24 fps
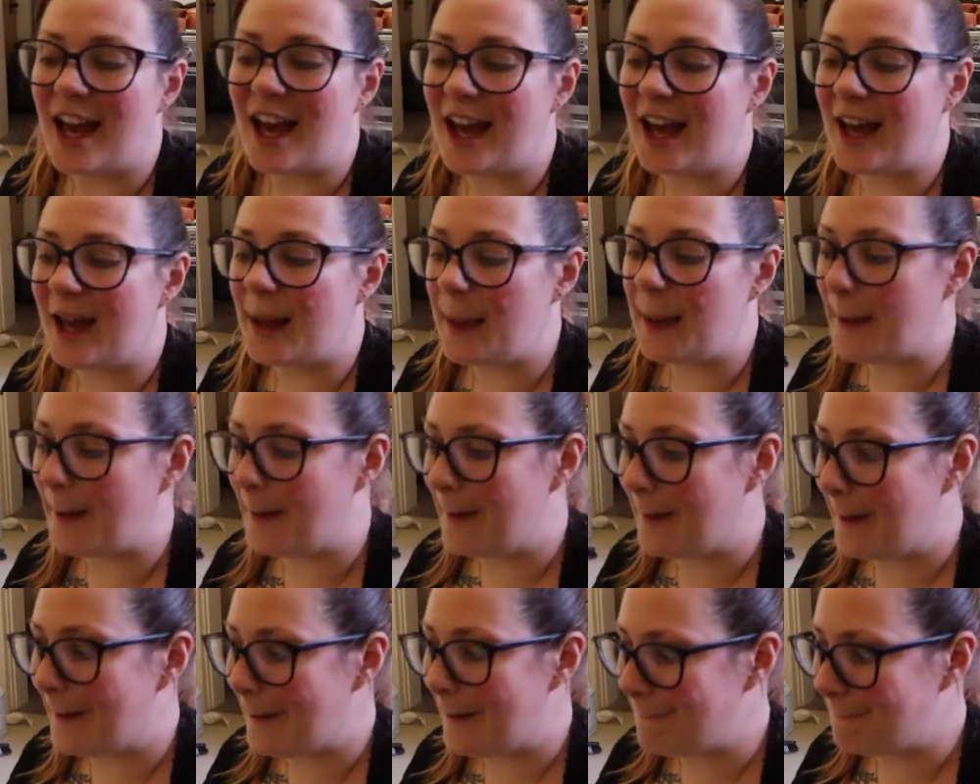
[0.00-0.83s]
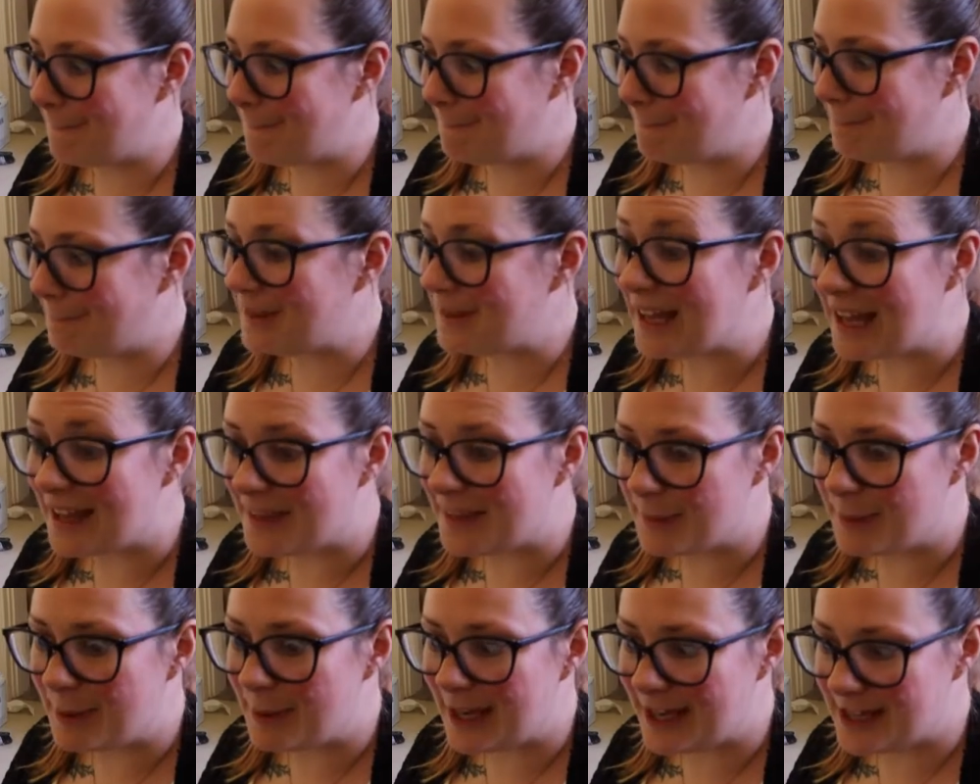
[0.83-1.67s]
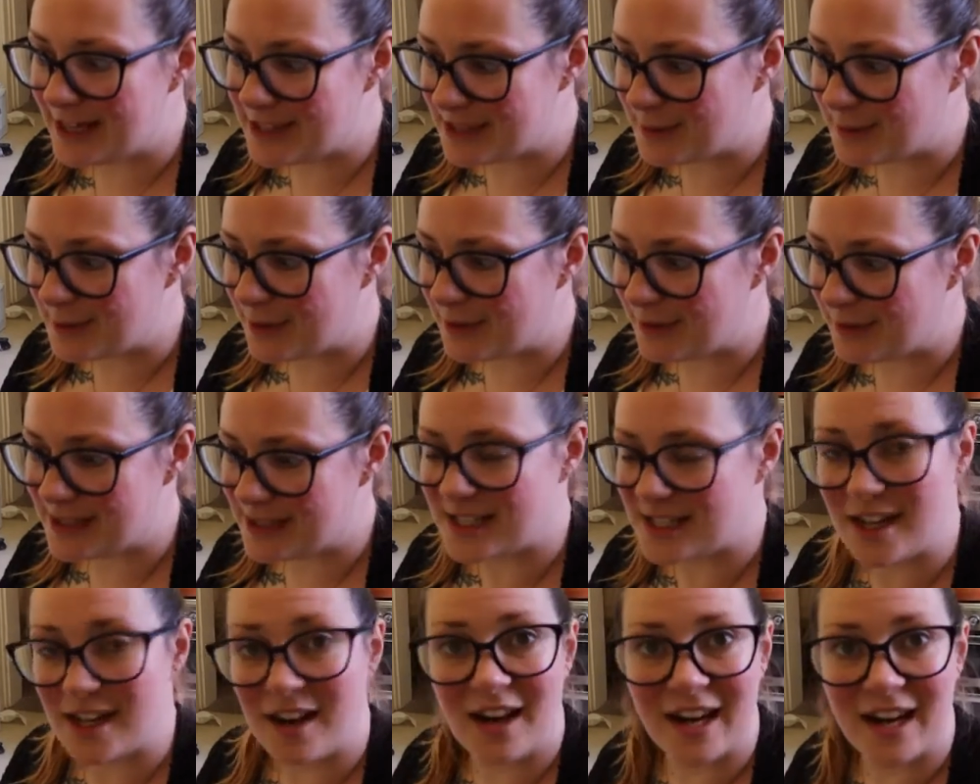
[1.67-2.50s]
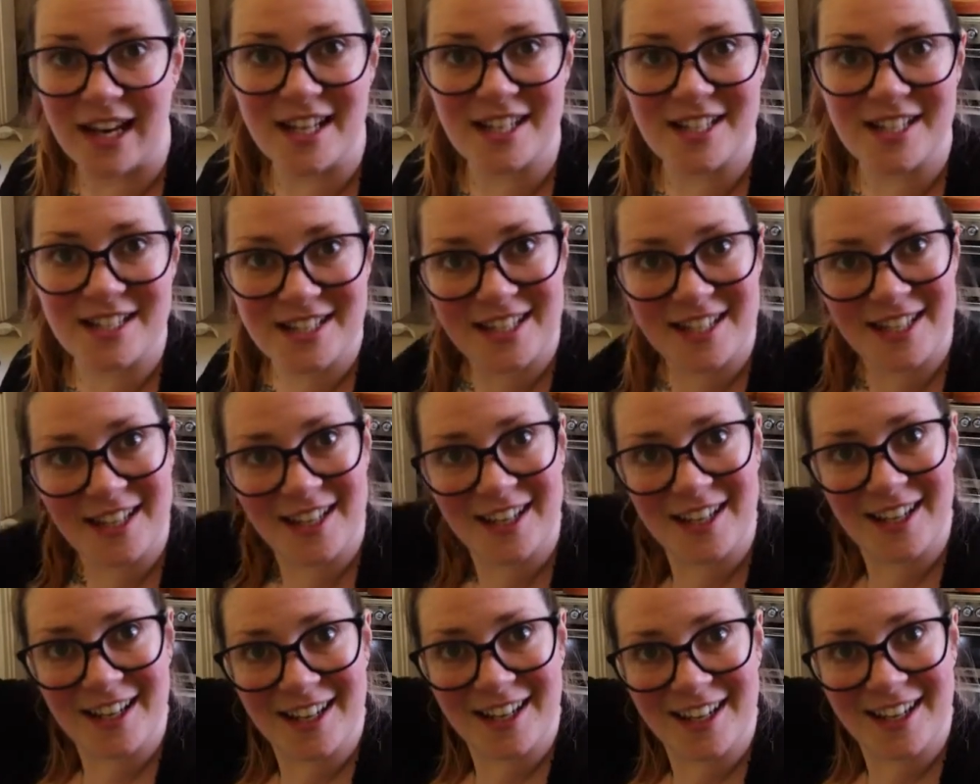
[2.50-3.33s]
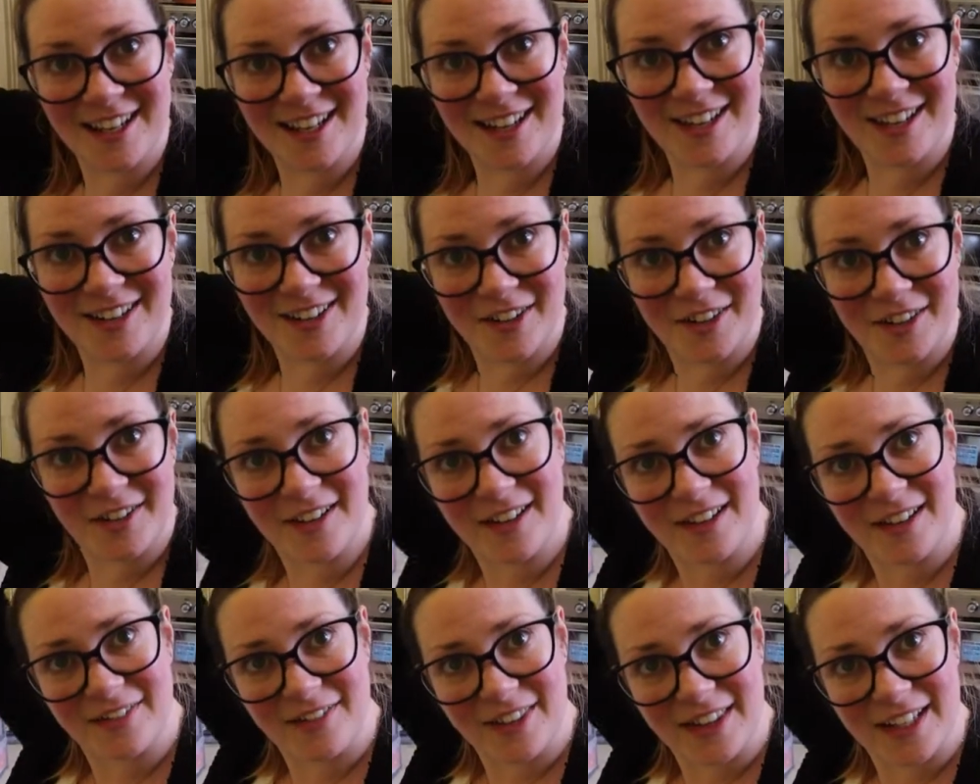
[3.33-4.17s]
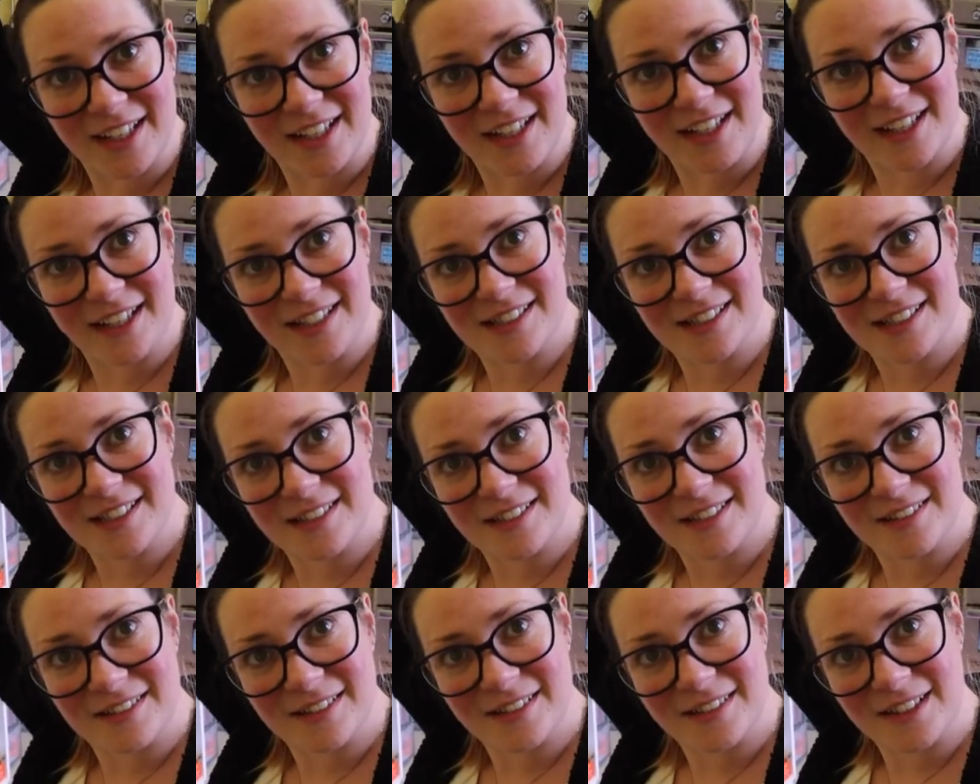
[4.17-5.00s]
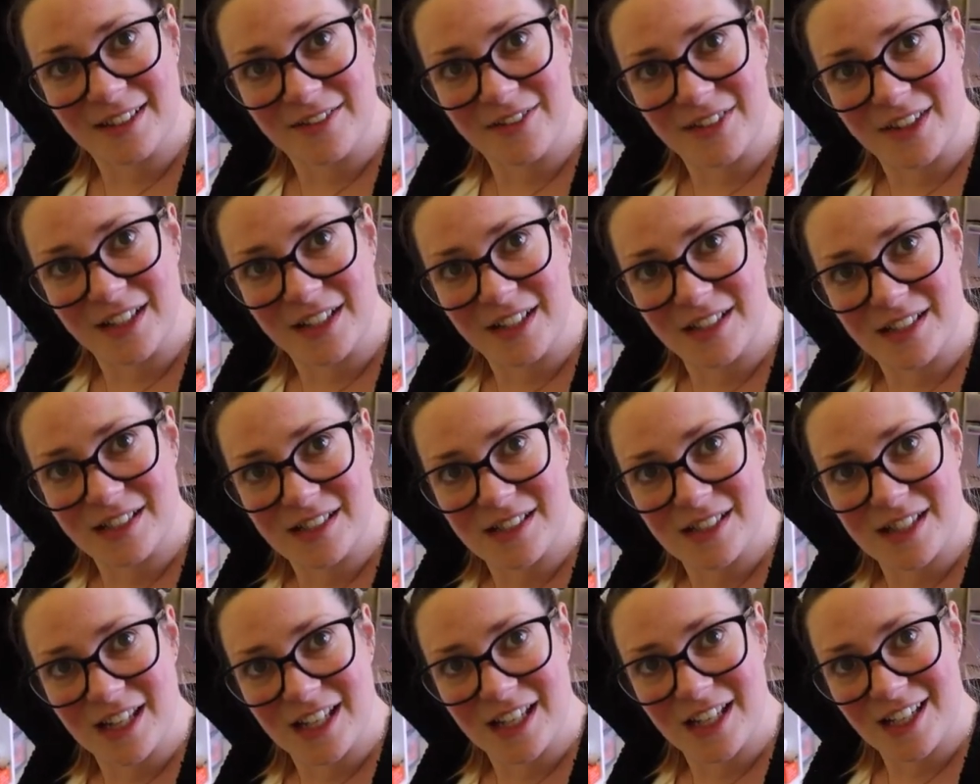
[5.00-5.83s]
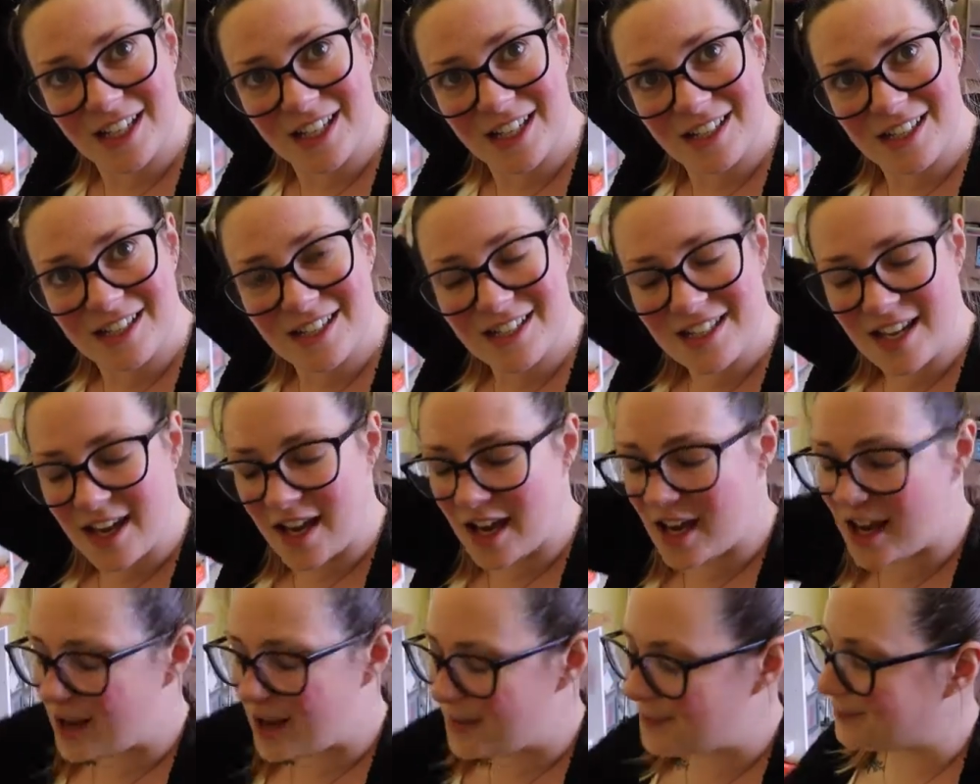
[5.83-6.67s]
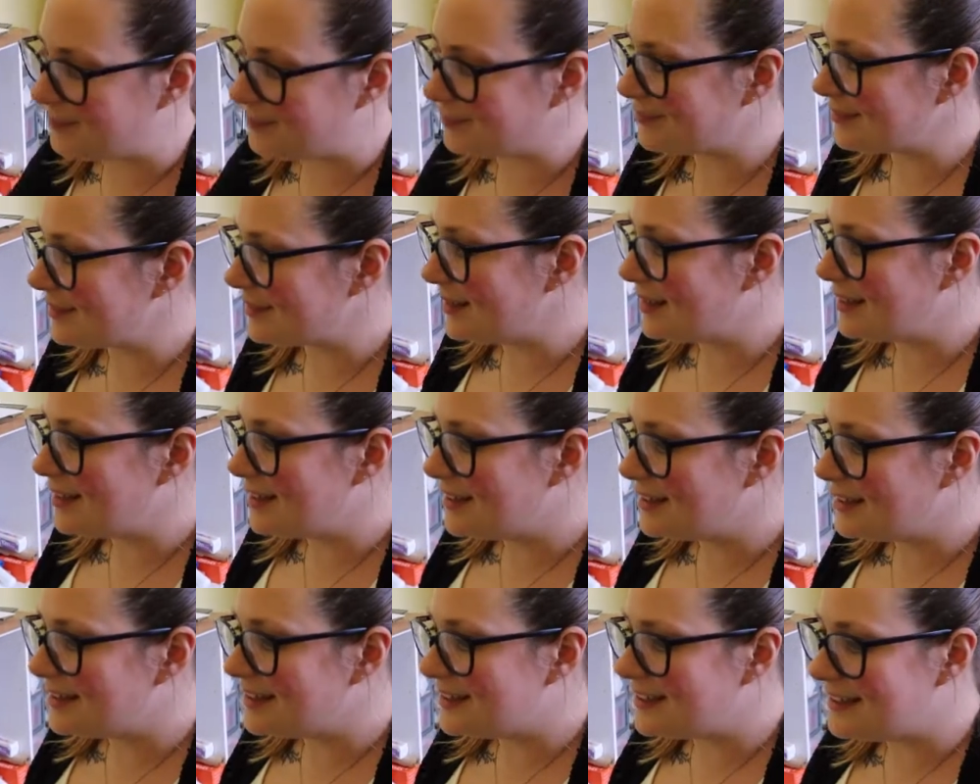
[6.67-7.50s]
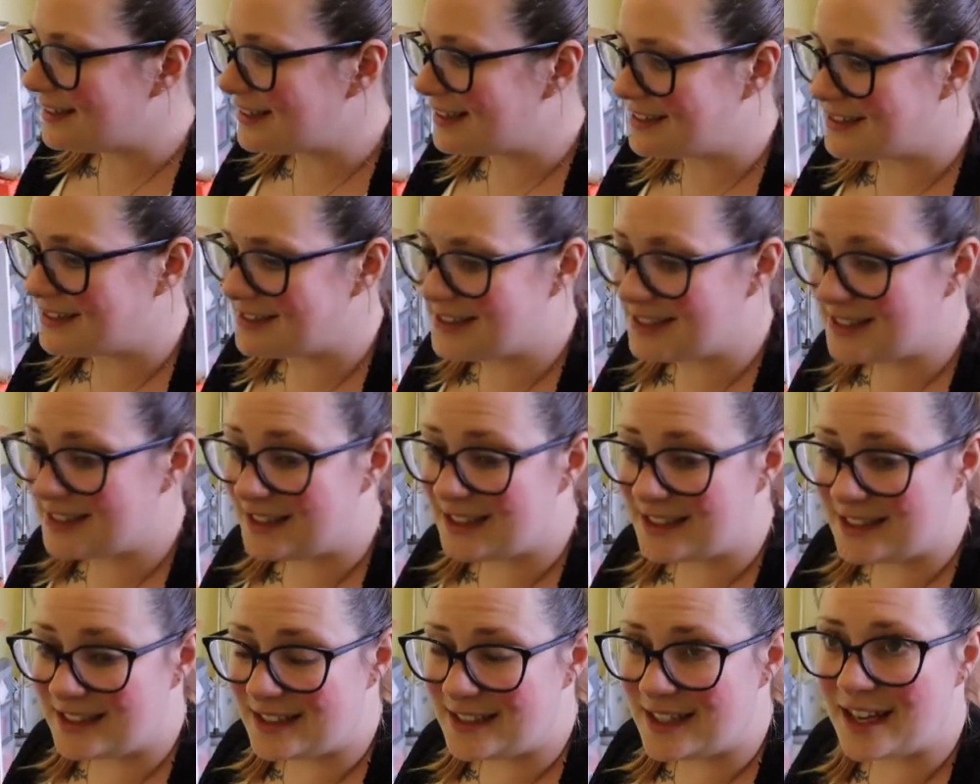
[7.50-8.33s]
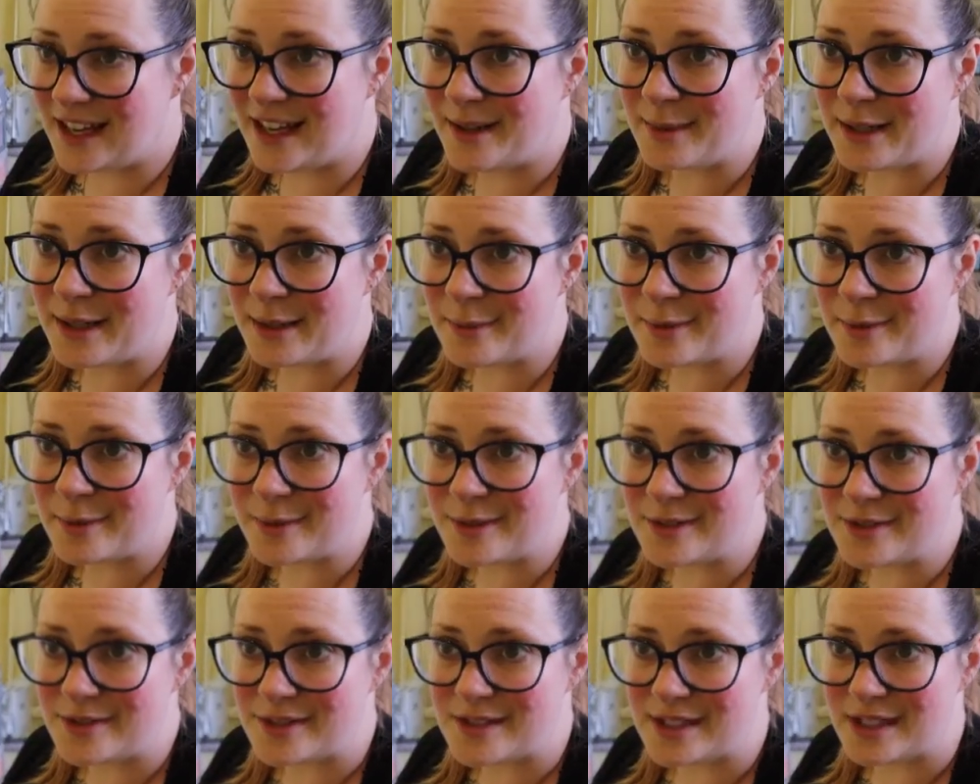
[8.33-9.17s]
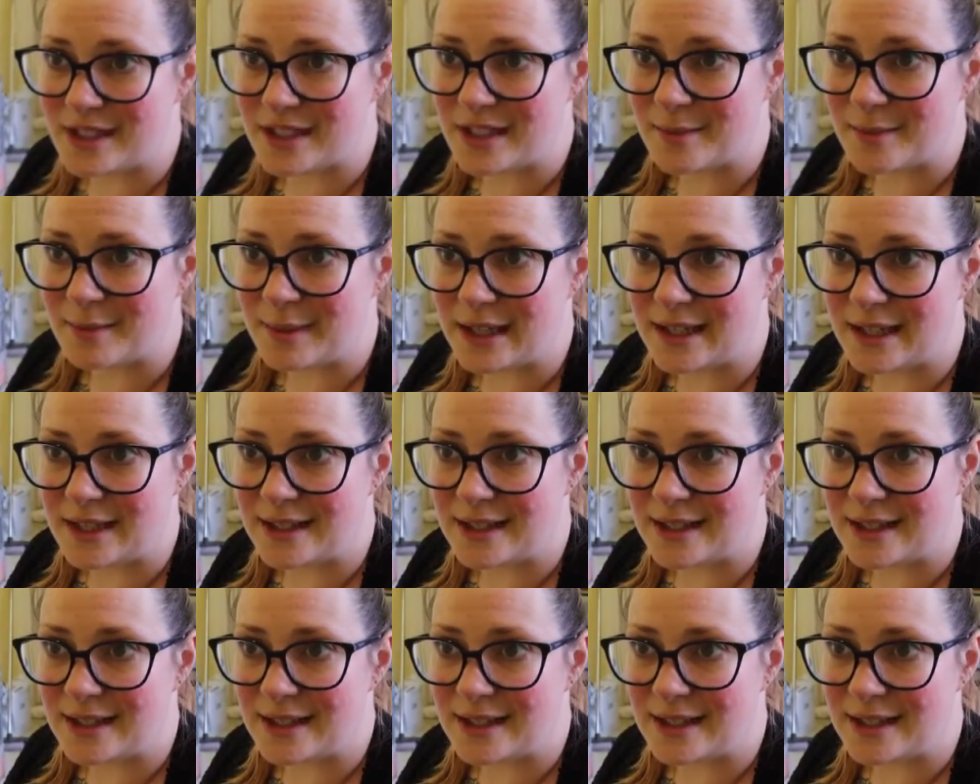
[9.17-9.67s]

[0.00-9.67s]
Yeah, the plan tomorrow is to ice all of these things and see how many more models I can make.